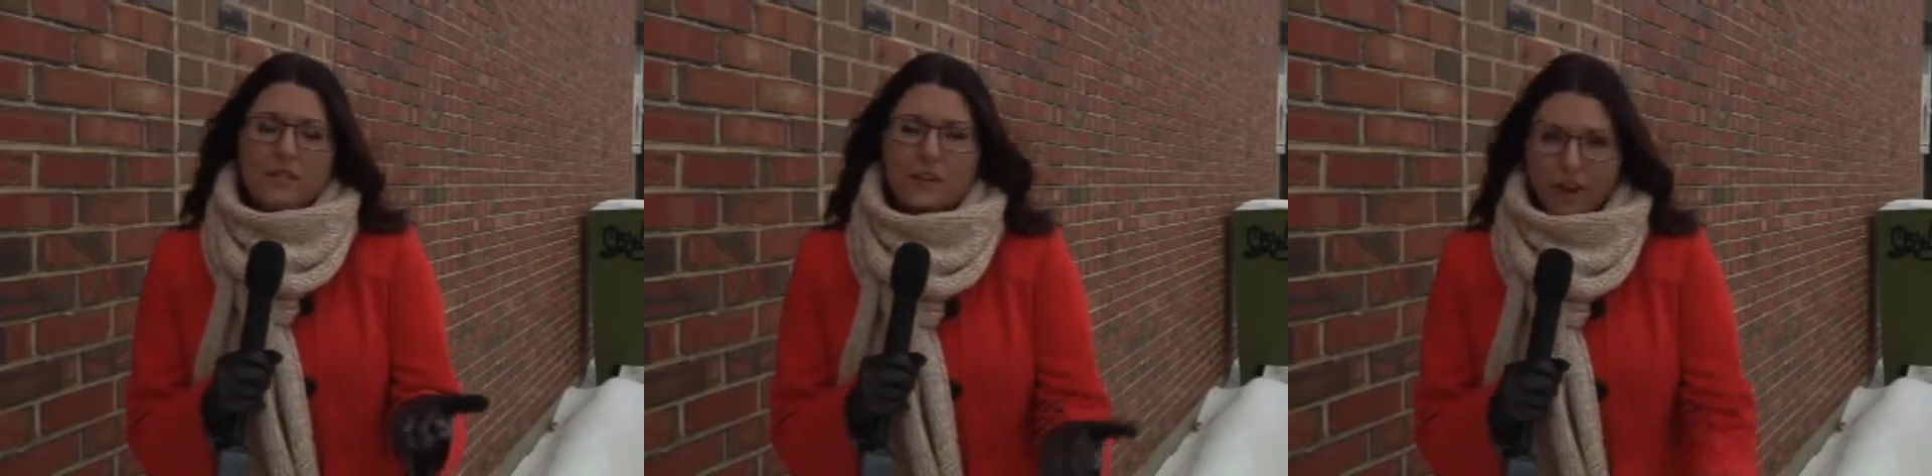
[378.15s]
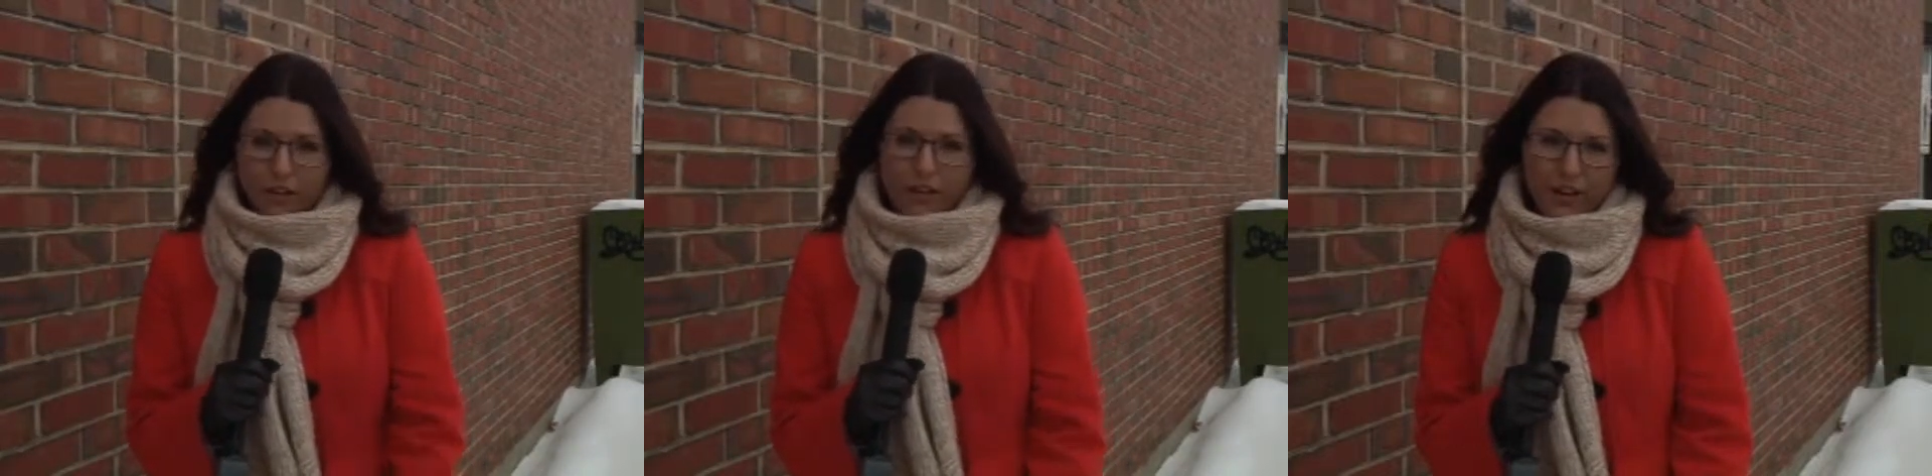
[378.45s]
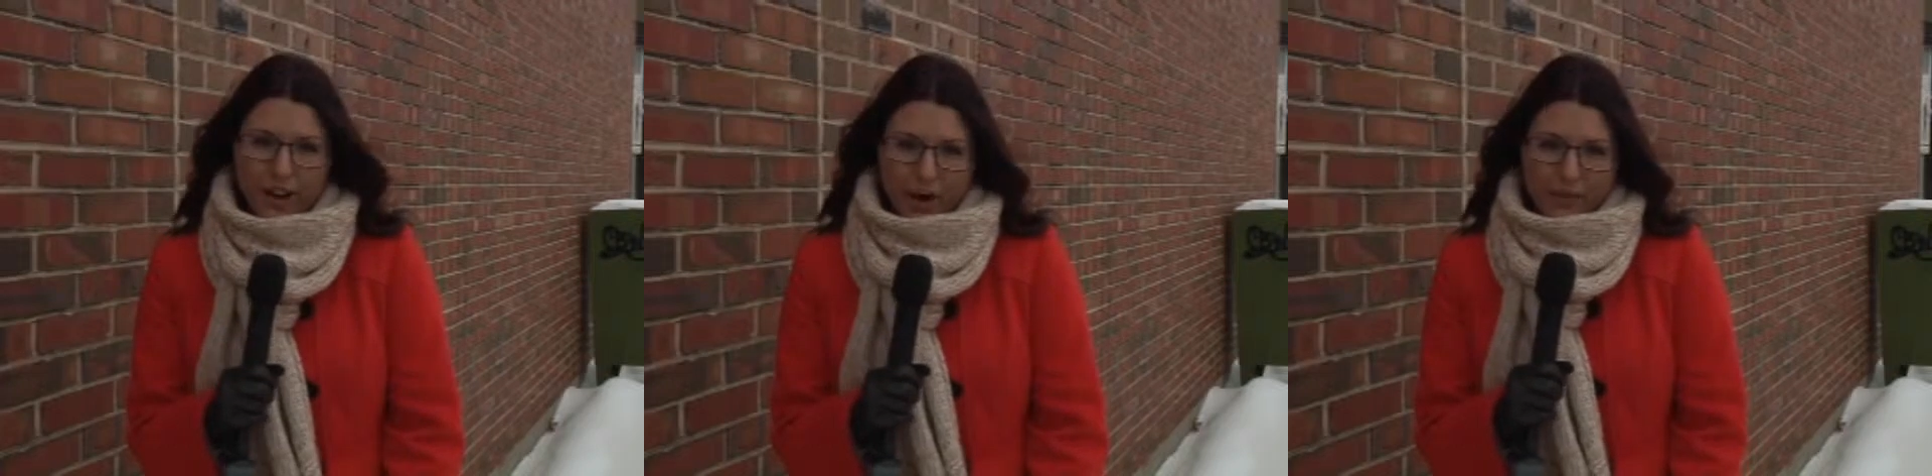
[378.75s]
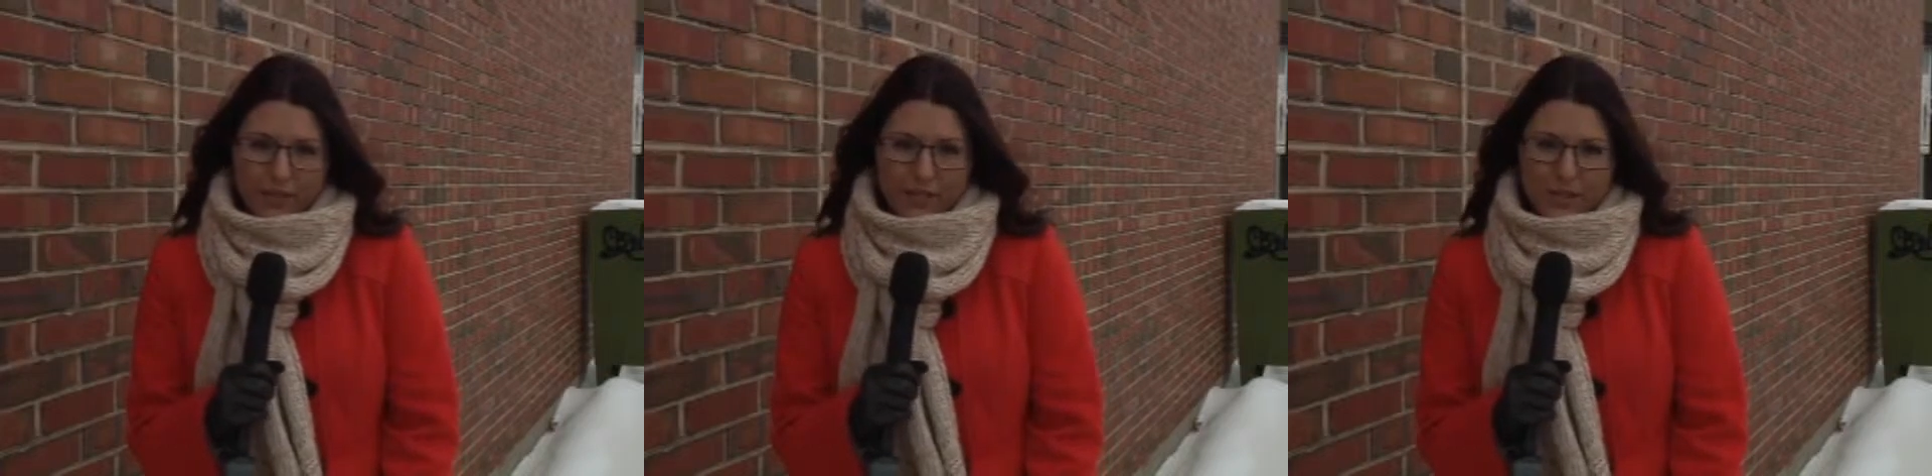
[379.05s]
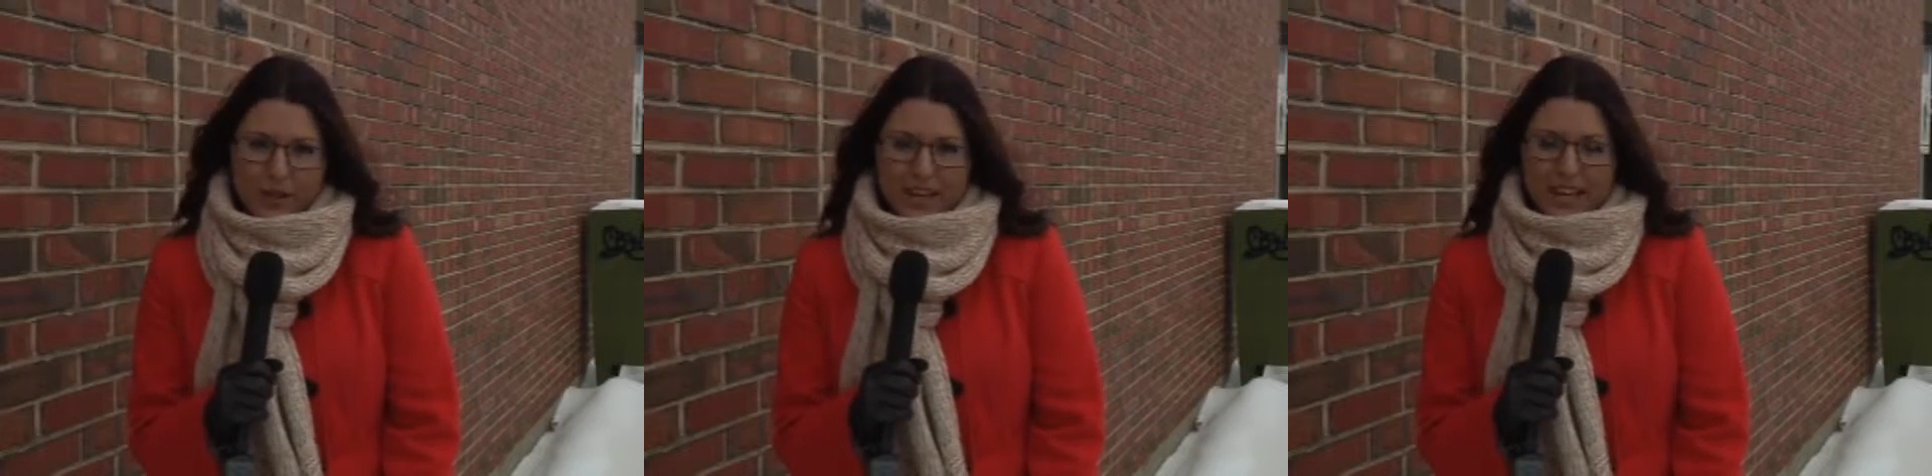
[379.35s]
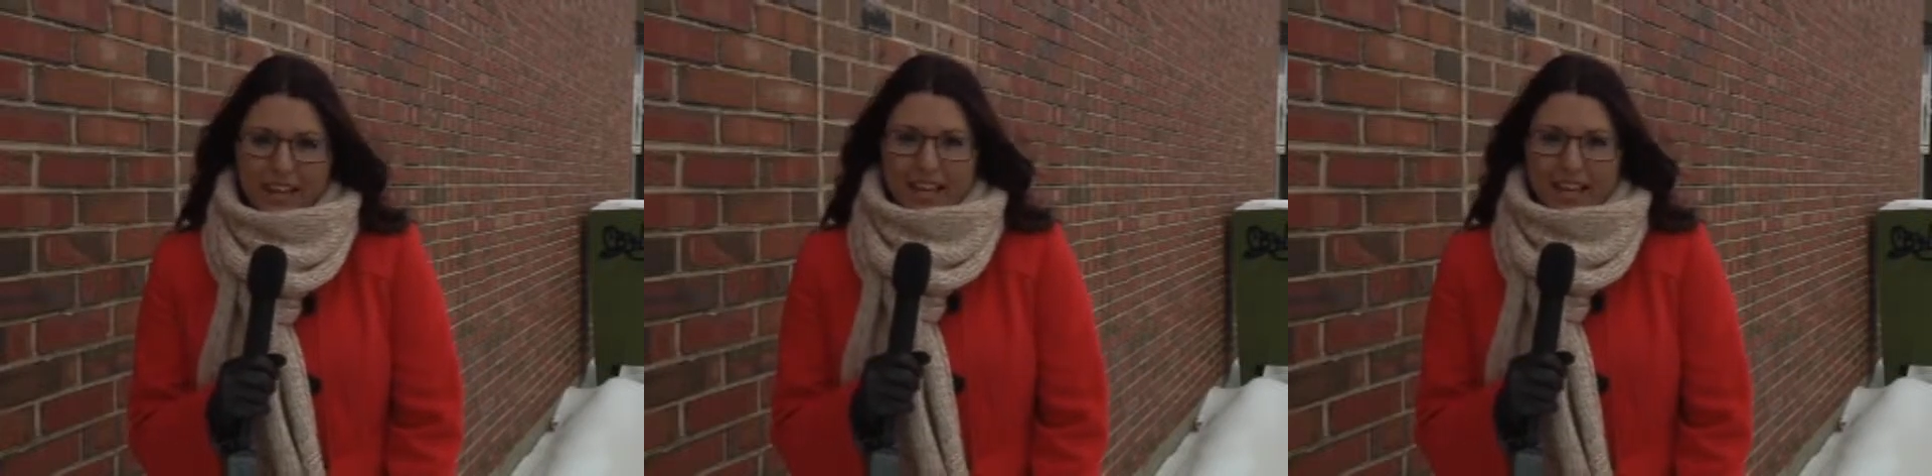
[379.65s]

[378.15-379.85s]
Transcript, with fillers: for all her help this week.